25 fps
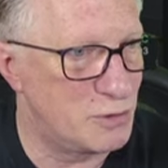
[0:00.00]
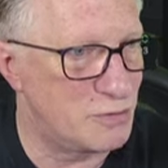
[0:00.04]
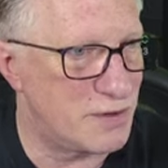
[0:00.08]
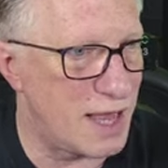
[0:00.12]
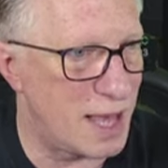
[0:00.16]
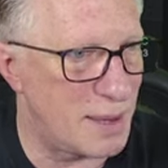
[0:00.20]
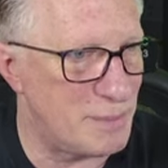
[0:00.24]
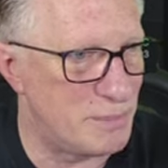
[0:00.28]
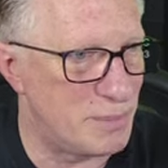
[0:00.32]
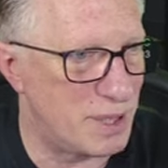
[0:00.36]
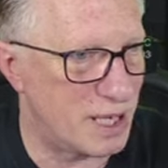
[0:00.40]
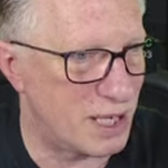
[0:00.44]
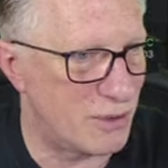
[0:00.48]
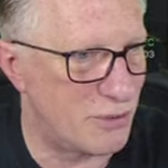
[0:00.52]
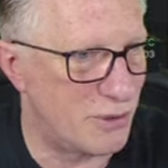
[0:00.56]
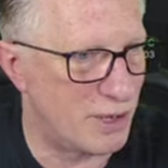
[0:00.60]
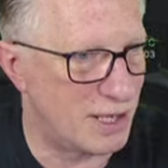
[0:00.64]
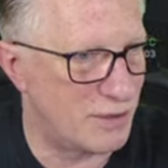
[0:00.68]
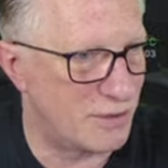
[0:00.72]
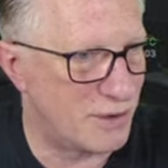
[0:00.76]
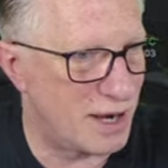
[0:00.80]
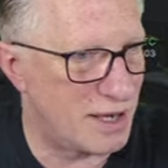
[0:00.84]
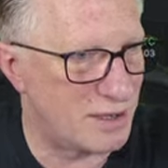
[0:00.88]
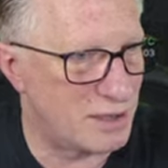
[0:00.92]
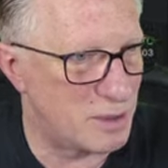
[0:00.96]
that Bitcoin
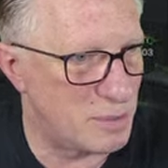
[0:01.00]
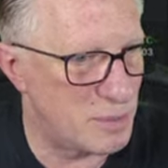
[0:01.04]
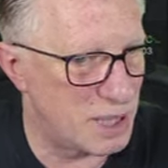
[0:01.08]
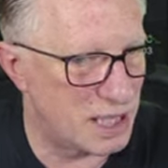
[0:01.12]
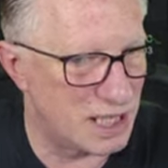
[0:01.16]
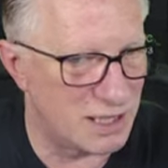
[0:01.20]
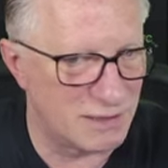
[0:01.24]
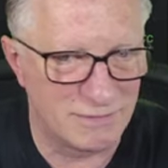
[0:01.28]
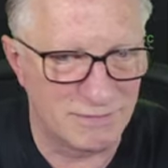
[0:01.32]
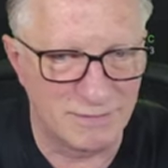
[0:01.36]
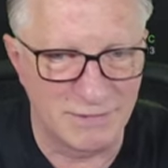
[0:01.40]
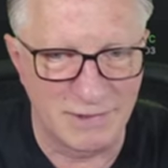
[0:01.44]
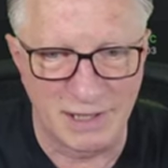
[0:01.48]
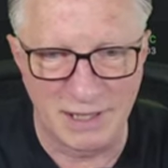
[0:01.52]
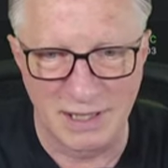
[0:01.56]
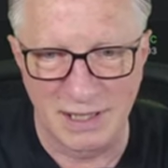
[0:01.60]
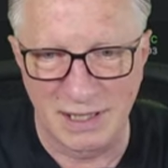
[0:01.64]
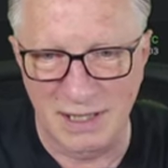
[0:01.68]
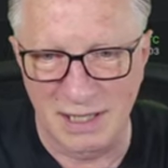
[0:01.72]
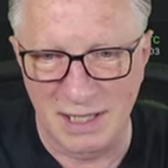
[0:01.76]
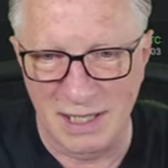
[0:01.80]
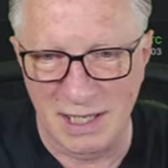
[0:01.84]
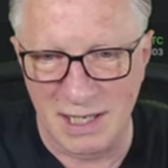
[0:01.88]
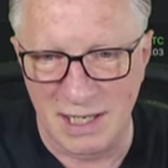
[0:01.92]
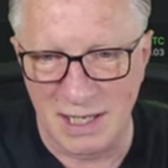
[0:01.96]
around a bit.
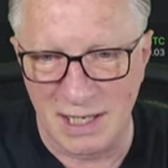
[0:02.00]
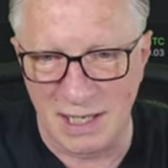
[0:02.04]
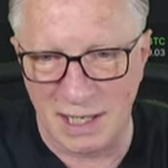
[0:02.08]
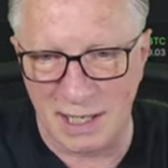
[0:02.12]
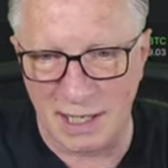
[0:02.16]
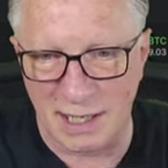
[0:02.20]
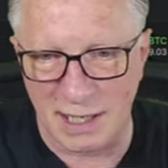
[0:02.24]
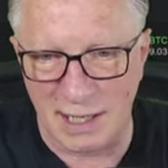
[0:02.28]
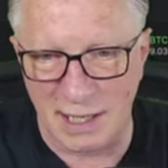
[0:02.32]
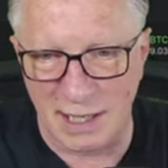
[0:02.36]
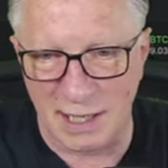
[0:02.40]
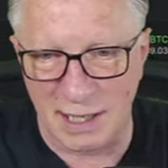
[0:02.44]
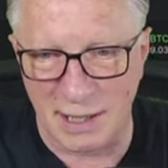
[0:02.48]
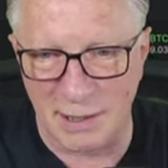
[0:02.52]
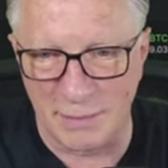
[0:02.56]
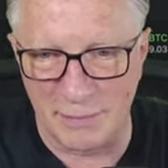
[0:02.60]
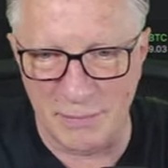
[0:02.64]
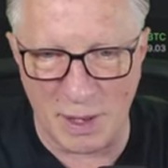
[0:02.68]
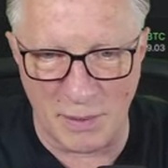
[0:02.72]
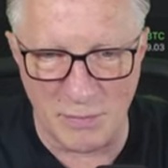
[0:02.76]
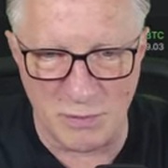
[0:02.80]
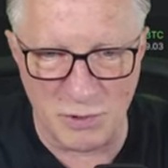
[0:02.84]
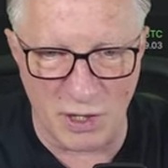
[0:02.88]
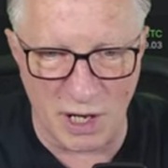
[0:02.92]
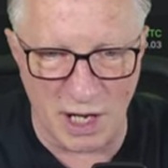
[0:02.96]

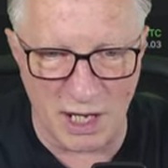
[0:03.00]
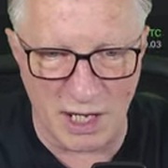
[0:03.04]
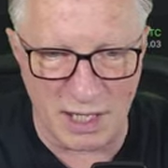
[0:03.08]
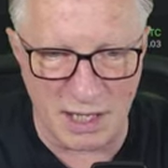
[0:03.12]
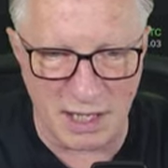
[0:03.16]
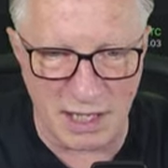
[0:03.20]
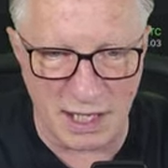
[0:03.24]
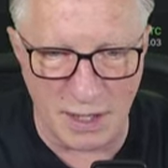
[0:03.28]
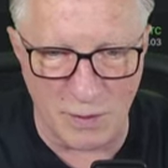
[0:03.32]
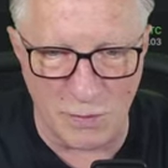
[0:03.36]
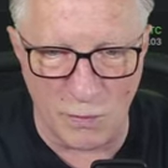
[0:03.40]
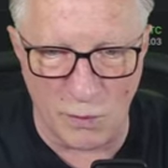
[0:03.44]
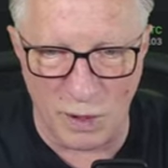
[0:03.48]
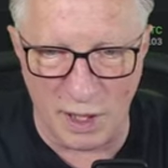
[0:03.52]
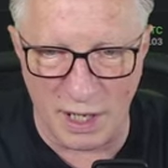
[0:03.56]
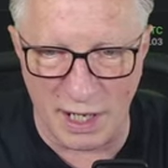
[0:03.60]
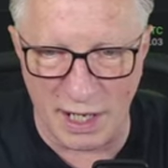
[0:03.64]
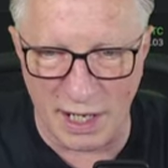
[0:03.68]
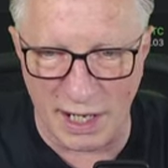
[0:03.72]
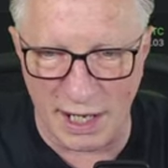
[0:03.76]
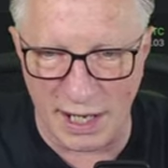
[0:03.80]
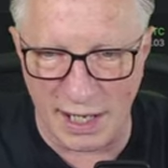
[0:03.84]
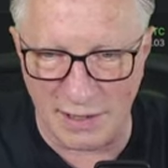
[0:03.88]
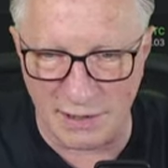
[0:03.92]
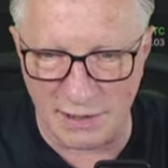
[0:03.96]
I'm trying to think,
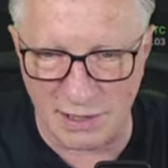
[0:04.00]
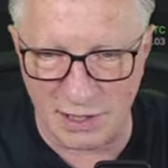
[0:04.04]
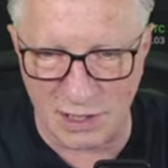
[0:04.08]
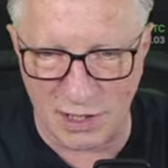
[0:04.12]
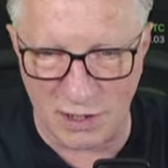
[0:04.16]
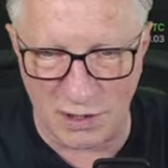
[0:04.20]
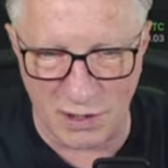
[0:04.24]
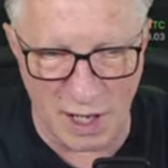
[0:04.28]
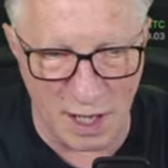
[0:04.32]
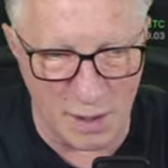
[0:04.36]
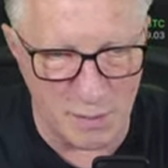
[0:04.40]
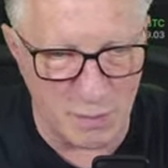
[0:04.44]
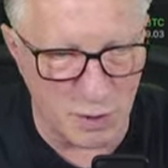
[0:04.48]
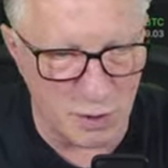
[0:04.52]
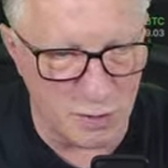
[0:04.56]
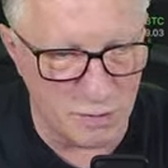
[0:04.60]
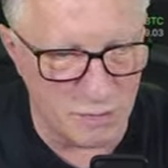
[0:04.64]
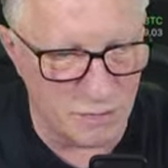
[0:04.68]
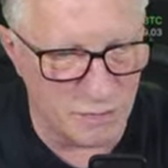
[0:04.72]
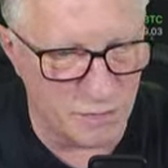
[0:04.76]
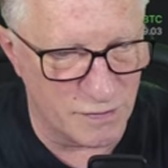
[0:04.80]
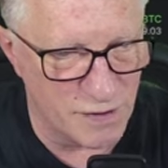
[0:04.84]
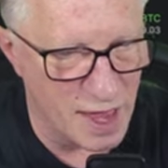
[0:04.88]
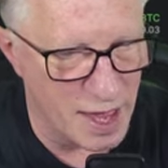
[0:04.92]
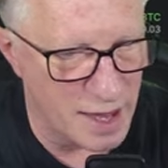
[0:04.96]
where else could I
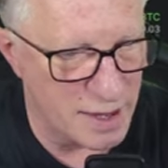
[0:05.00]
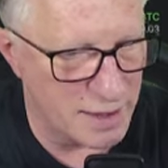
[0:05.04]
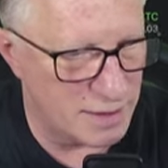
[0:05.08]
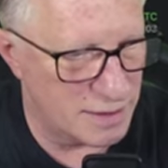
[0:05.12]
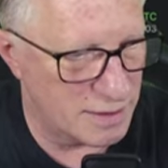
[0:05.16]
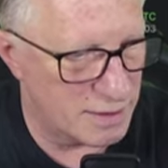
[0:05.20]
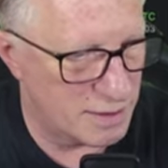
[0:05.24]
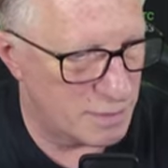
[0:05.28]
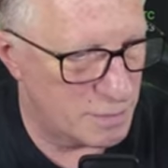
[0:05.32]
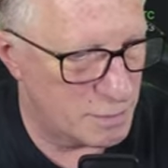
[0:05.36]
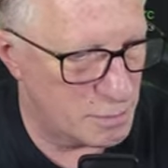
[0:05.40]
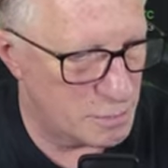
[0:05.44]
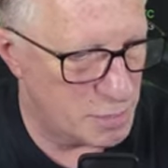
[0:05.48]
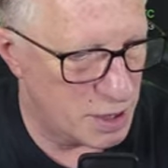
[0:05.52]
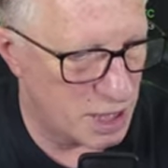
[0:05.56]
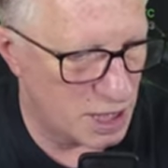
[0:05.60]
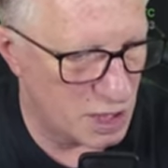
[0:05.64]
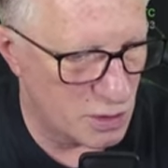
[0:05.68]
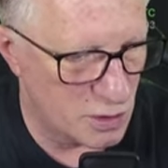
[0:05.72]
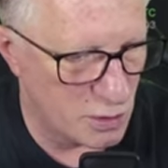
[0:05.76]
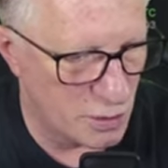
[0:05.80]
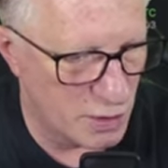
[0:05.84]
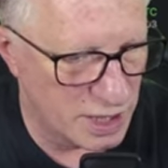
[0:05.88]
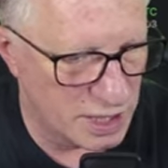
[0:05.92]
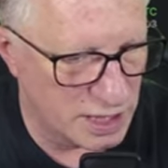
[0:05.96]
move that
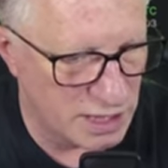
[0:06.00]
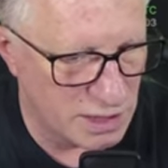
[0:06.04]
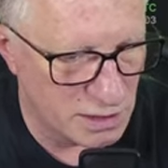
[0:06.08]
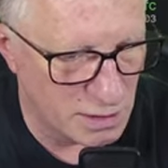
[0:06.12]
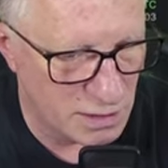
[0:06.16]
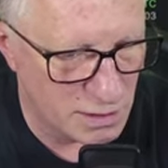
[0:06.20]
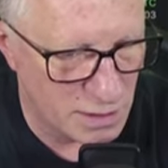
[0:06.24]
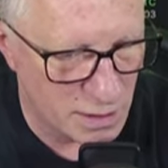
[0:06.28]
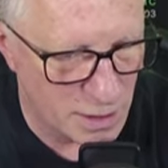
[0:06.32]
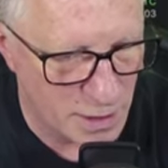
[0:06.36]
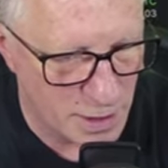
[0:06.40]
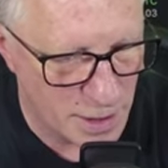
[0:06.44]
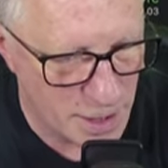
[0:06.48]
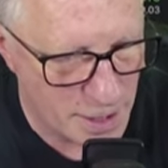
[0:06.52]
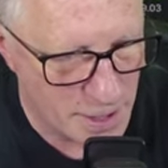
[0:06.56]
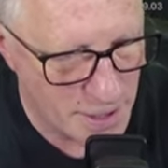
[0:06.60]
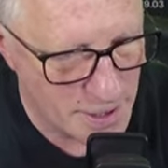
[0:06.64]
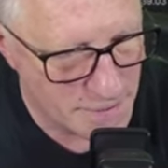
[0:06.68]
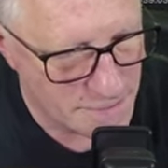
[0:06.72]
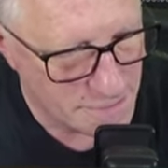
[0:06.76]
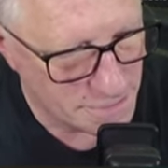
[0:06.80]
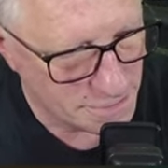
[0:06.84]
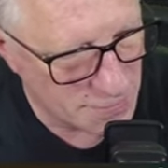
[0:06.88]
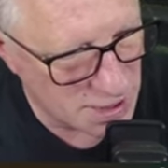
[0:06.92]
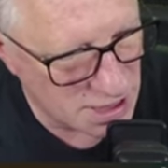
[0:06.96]
Bitcoin?
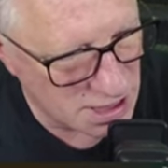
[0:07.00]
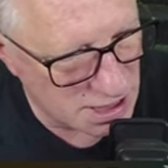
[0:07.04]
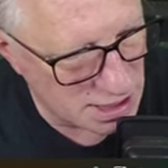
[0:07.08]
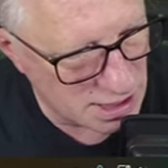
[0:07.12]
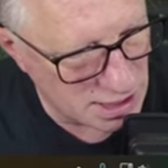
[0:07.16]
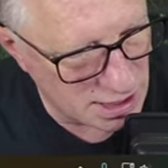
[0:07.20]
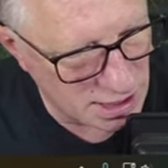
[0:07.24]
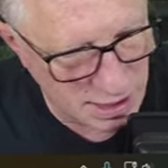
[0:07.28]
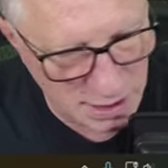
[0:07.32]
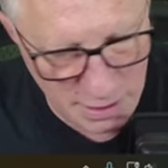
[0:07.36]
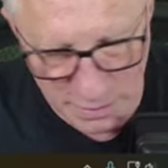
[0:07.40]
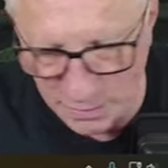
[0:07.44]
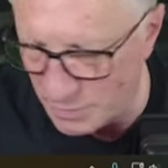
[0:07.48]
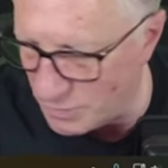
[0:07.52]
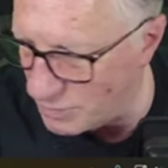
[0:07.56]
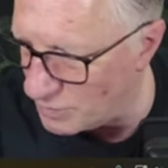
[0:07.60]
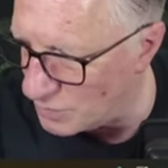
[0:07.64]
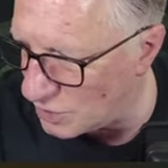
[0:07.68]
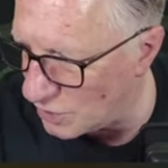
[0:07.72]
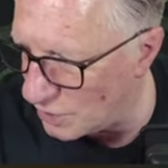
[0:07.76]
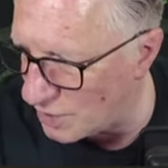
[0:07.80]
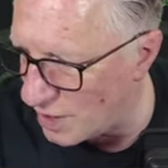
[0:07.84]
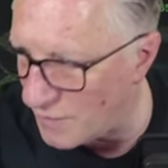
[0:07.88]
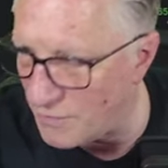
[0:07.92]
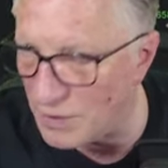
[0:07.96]

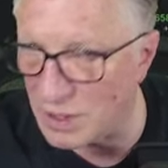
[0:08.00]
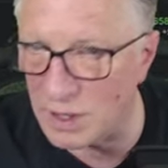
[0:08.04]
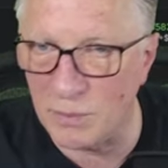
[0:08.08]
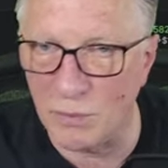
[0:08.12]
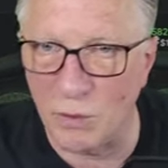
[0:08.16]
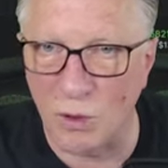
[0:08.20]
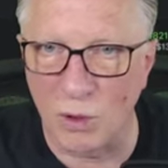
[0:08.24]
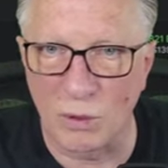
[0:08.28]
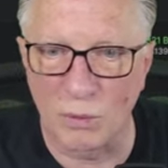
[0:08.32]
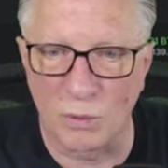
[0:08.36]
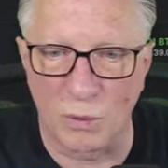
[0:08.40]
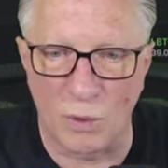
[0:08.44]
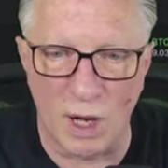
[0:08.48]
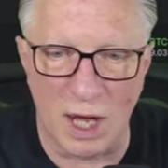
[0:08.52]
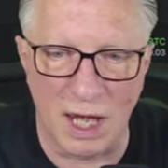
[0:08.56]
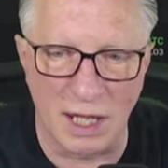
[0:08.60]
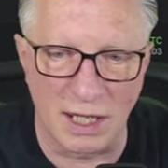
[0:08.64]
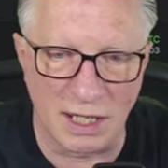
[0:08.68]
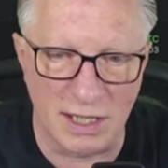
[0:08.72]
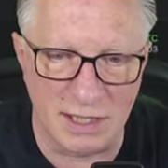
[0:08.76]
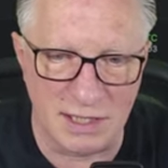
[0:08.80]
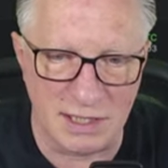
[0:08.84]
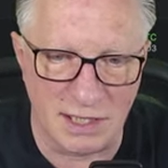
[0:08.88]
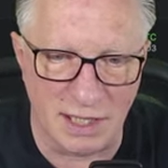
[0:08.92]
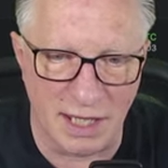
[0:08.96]
Don't have any more
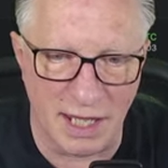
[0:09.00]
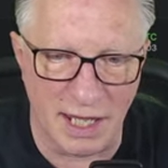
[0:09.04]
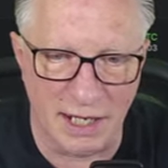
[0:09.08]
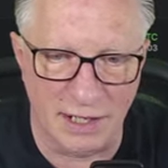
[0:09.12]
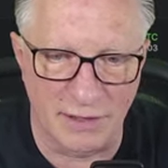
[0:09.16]
wallets laying